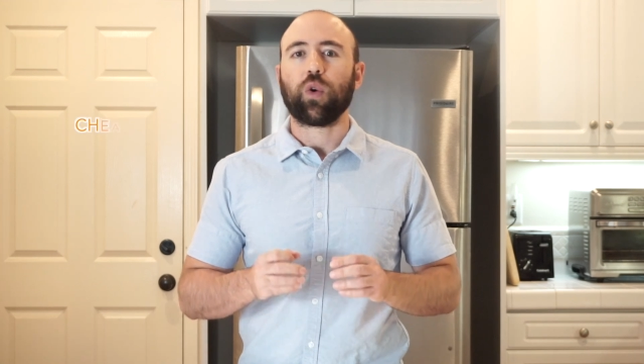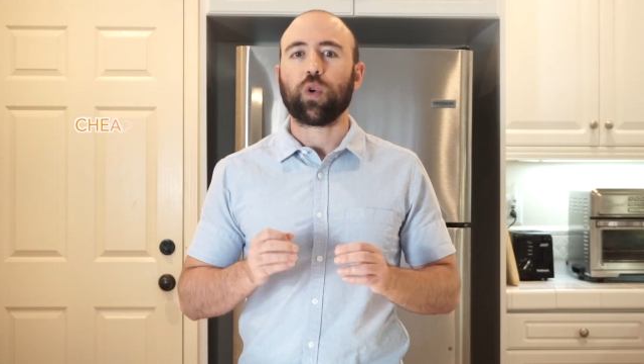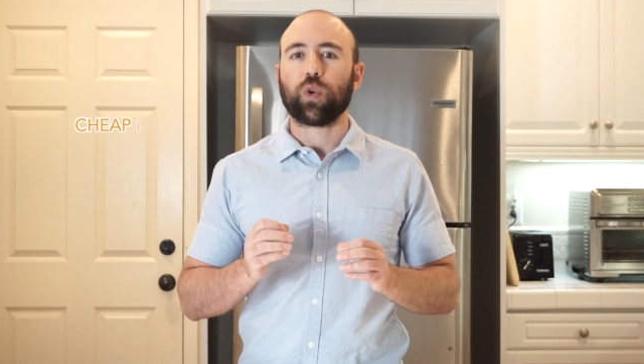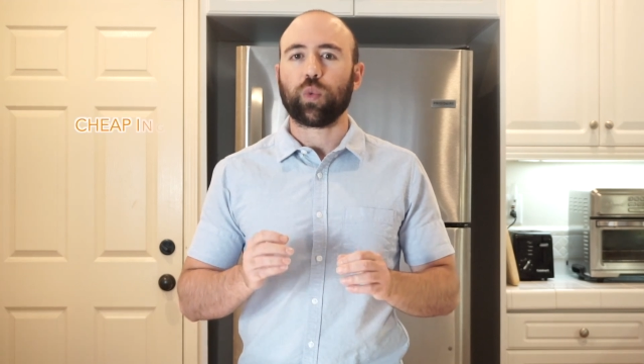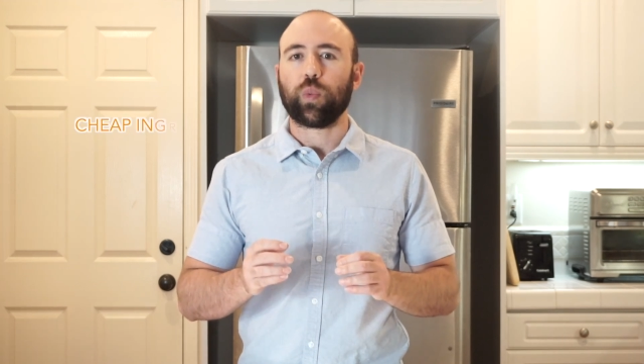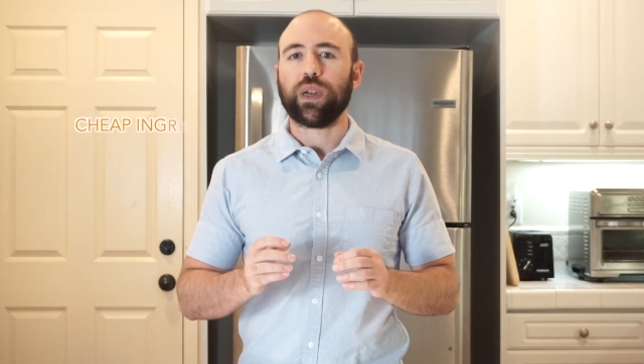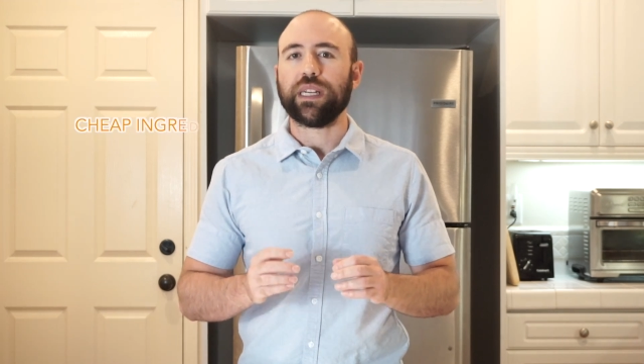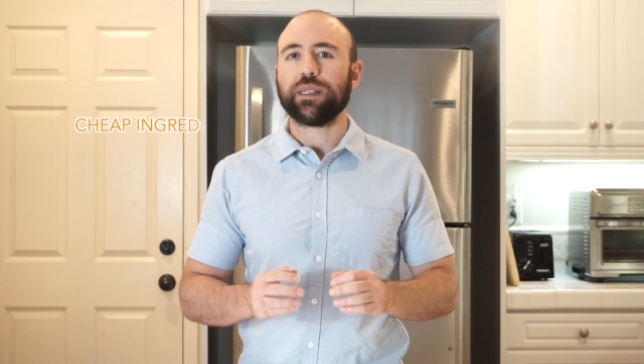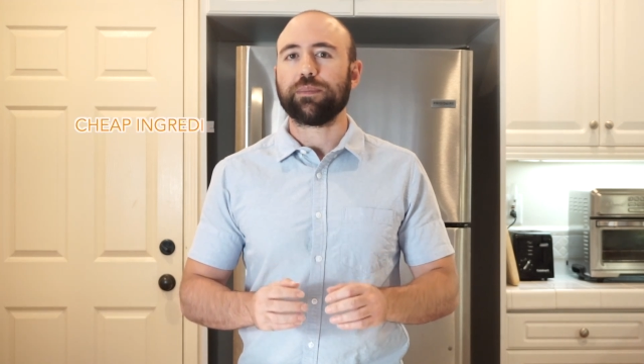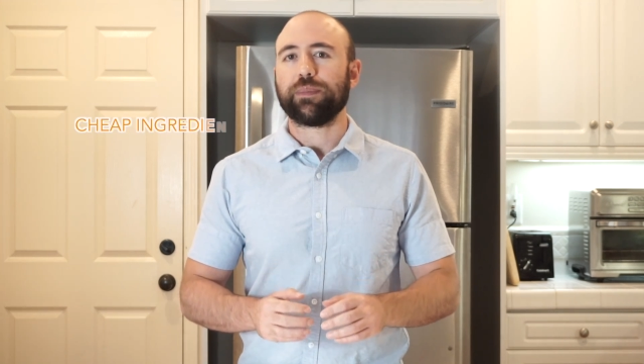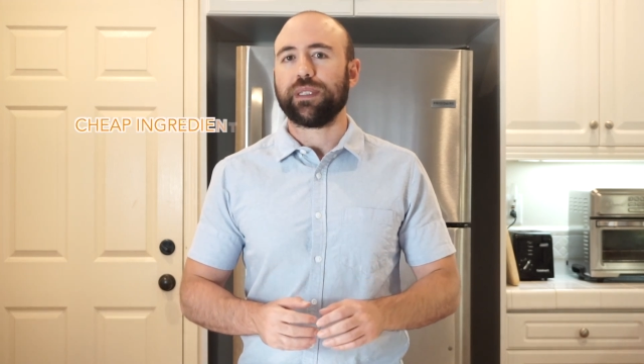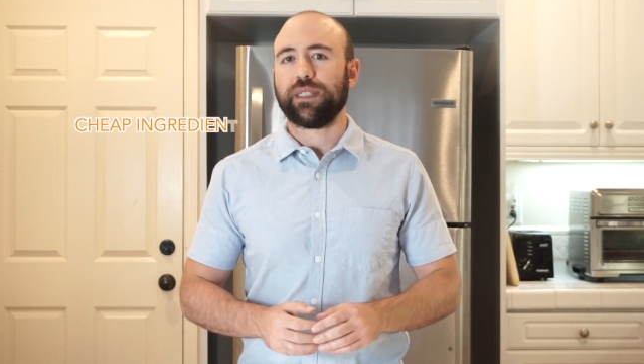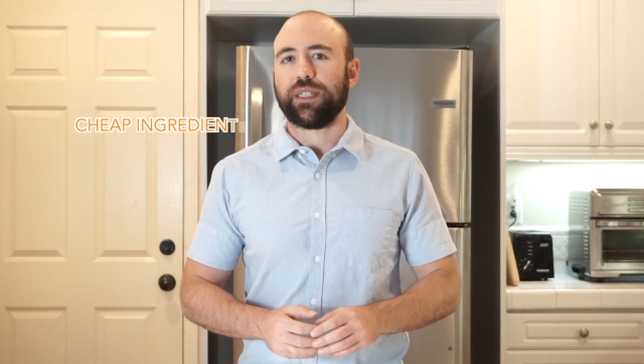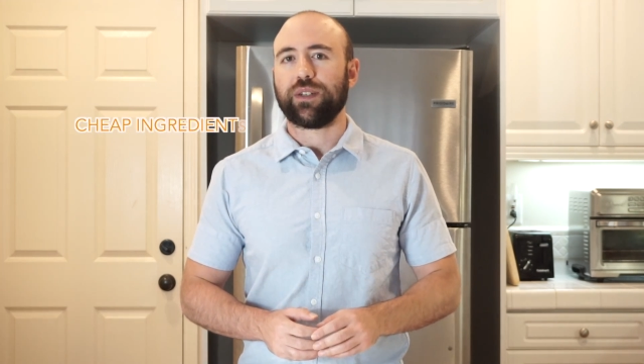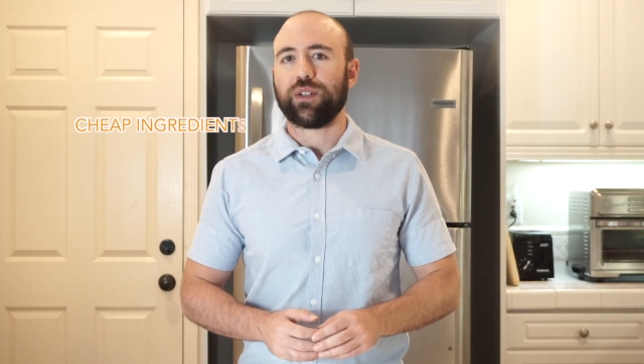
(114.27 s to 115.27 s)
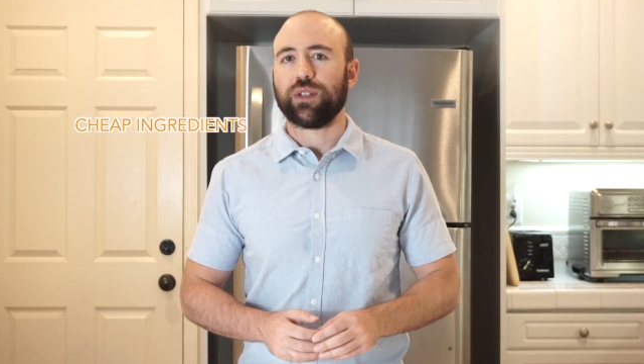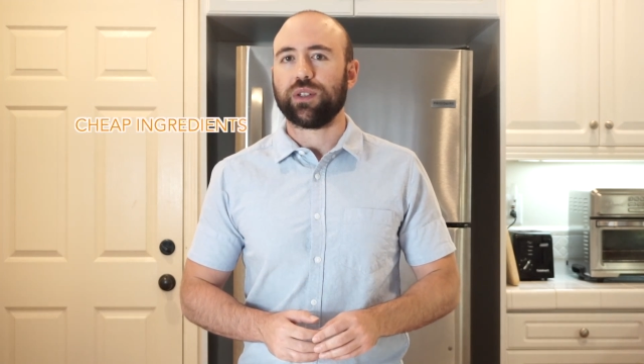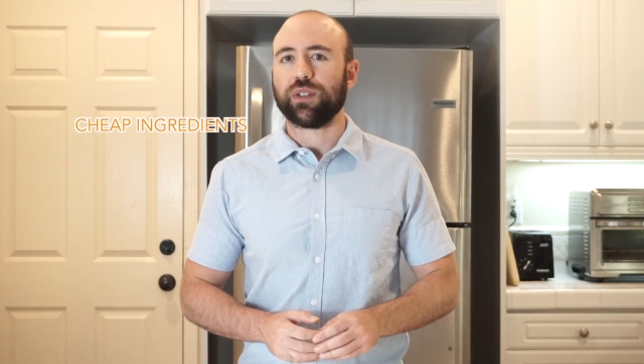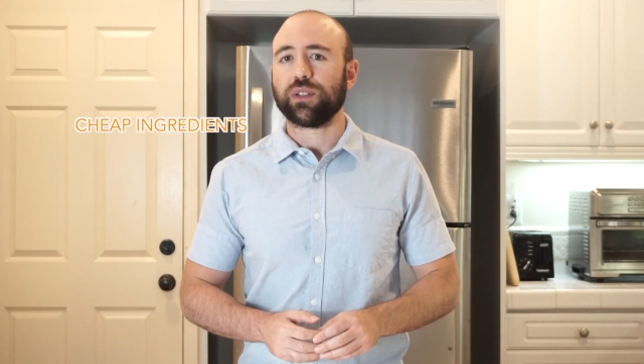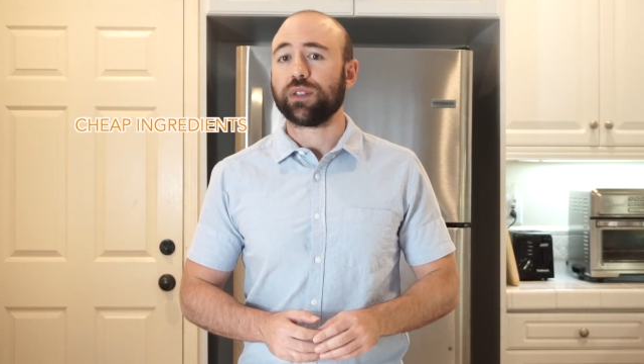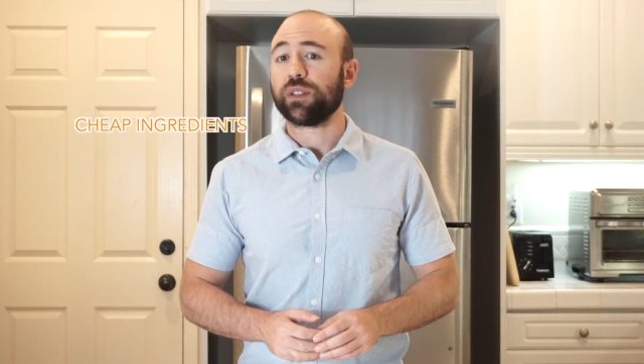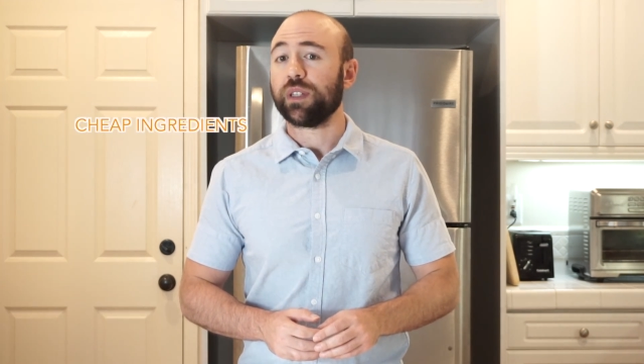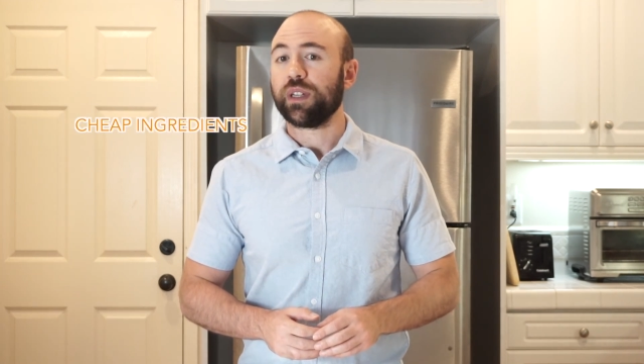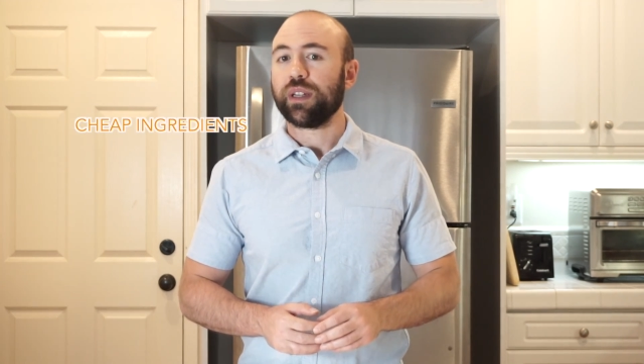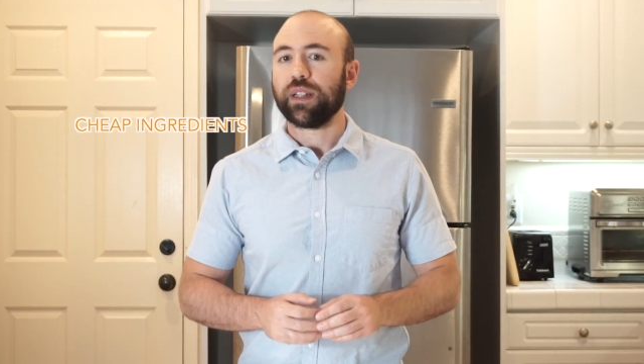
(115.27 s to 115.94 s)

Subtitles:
or waste materials